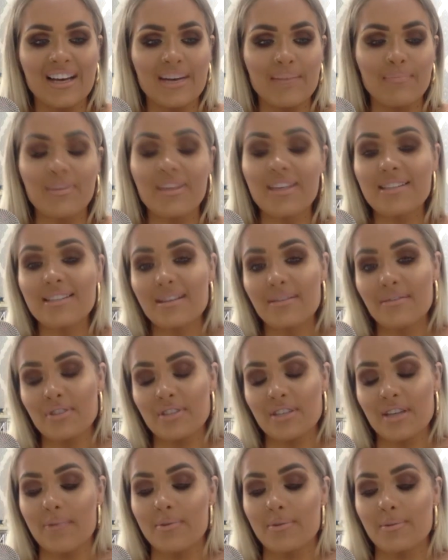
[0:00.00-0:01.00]
There's different
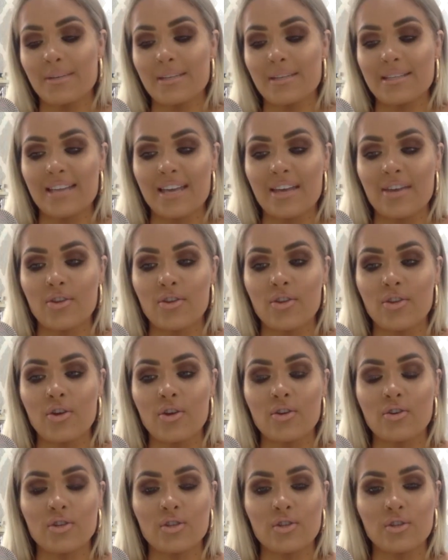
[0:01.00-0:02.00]
types of meditation. You
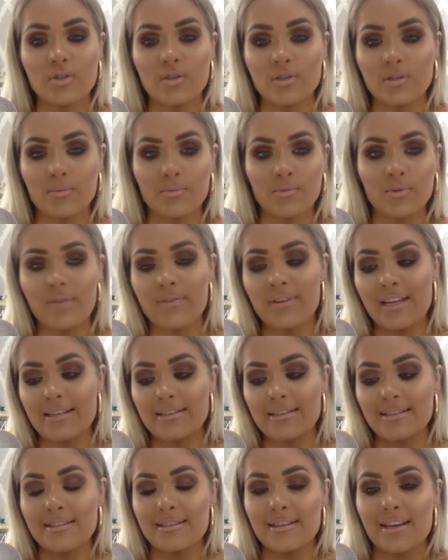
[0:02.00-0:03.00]
can just do some breathing
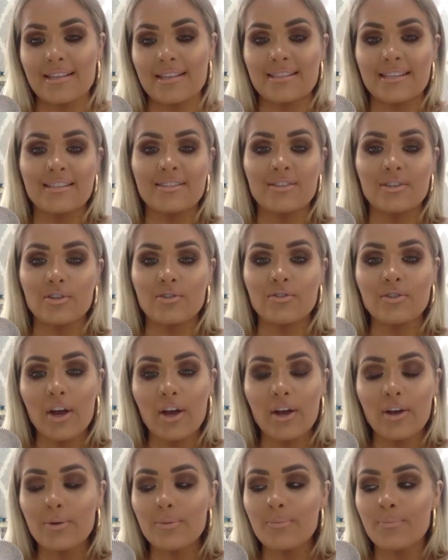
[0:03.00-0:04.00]
exercises on your
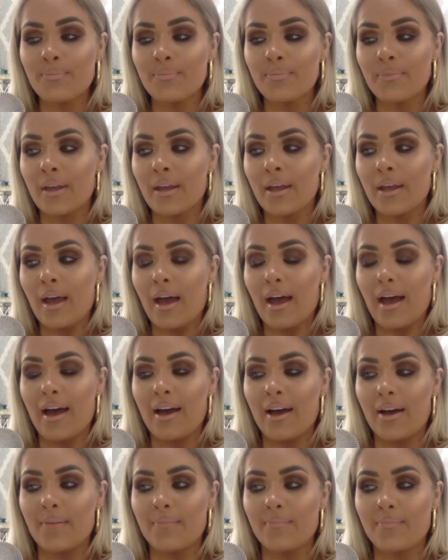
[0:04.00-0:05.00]
own.
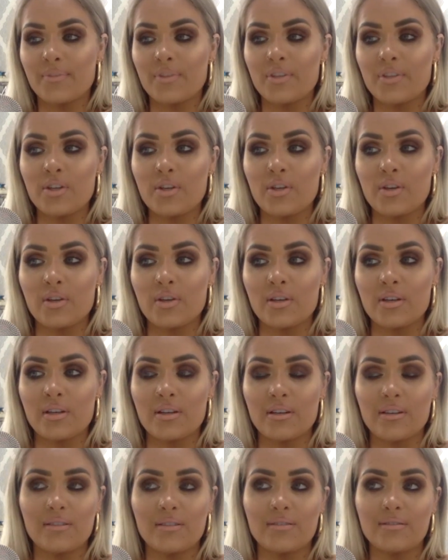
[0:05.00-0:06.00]

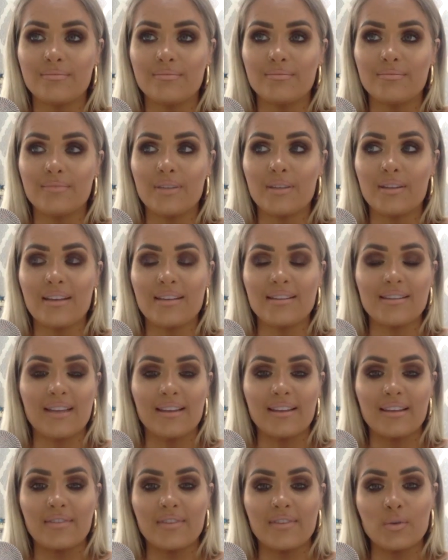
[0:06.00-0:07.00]
There's like
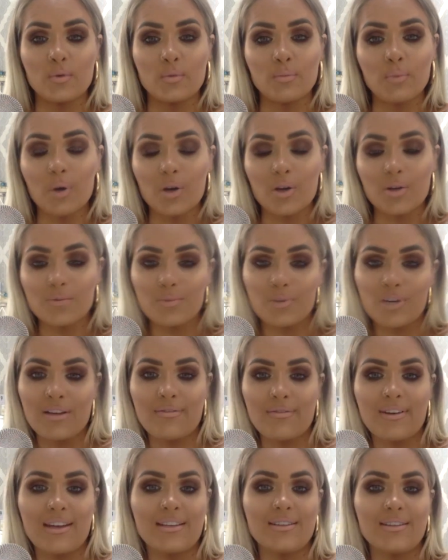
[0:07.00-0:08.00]
this thing called box
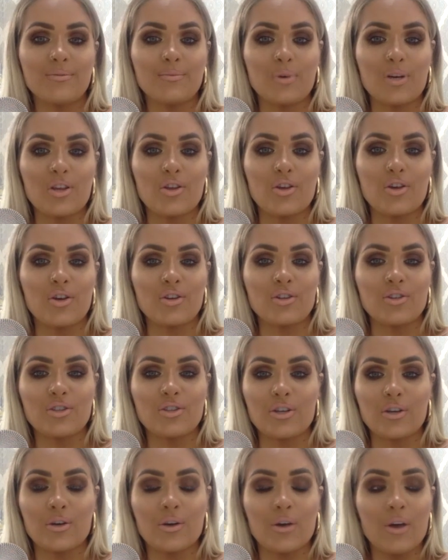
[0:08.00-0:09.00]
breathing, which you can
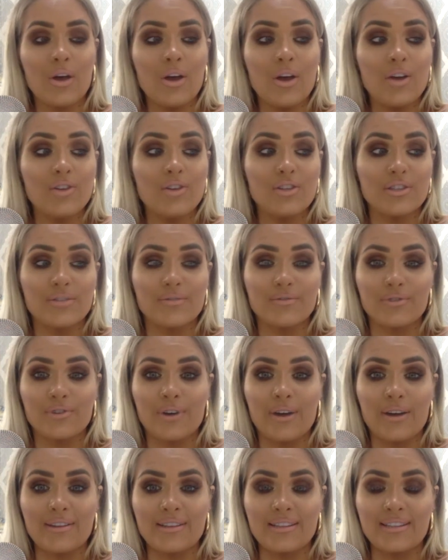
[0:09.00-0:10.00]
do just
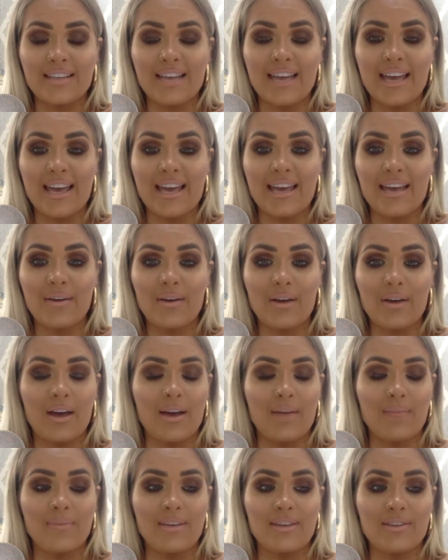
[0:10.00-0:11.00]
throughout the day.
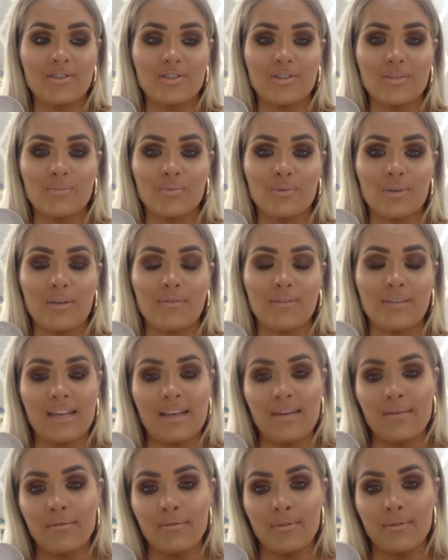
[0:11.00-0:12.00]
It's just breathing
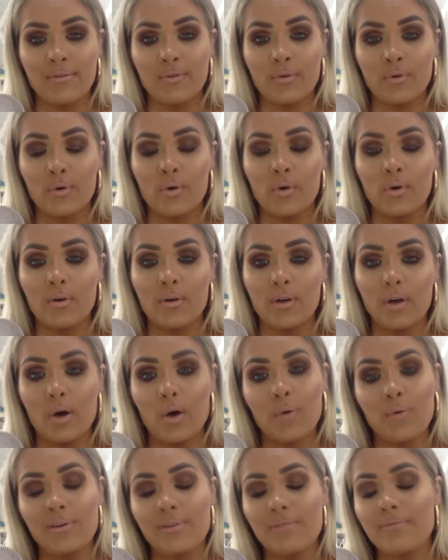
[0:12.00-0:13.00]
in for 4,
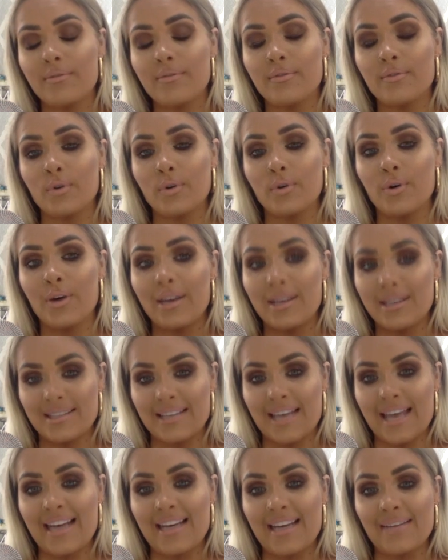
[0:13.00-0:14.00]
holding for 4,
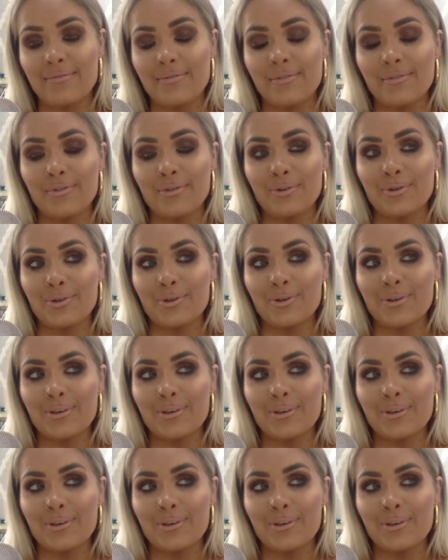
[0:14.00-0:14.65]
exhaling for 4,